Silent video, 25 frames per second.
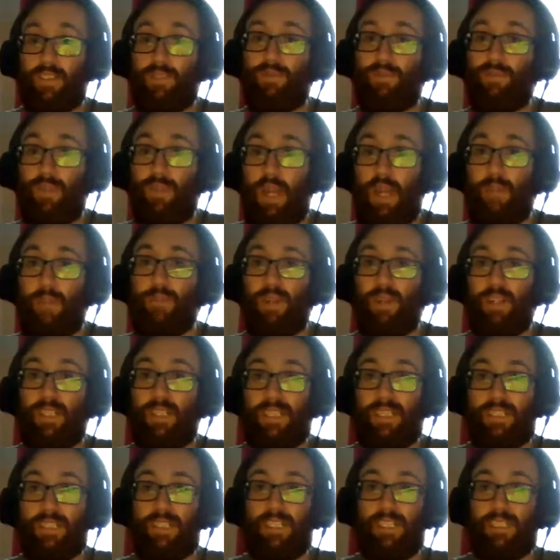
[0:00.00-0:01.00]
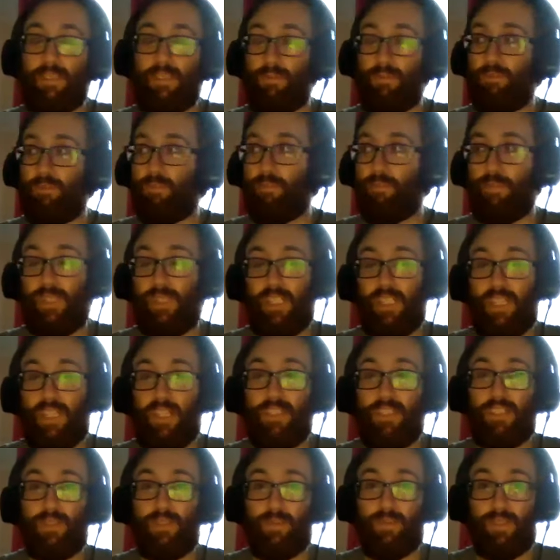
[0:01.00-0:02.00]
Freiburg is a
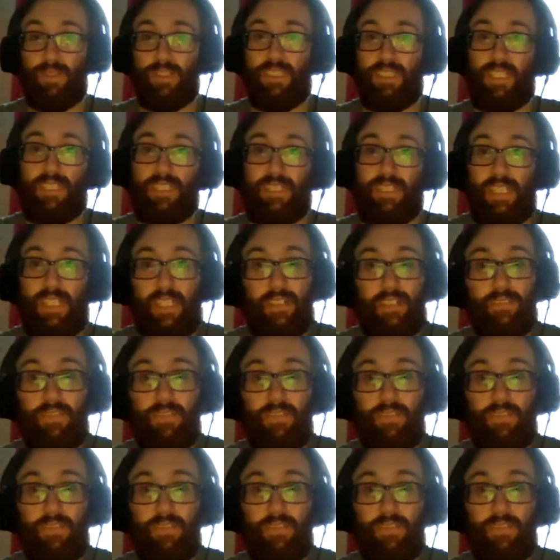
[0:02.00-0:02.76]
beautiful city.